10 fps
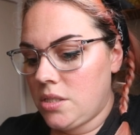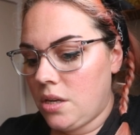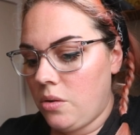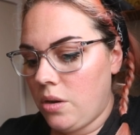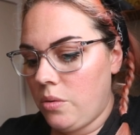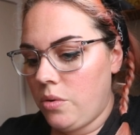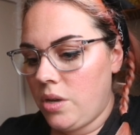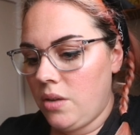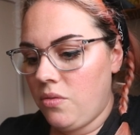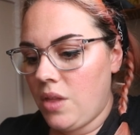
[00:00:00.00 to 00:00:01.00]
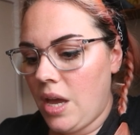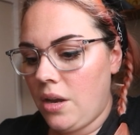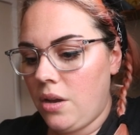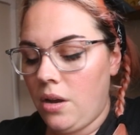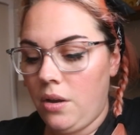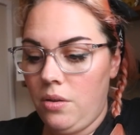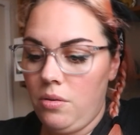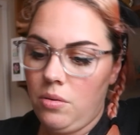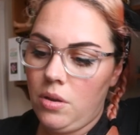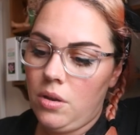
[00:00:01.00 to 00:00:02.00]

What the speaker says: So I will give that a go.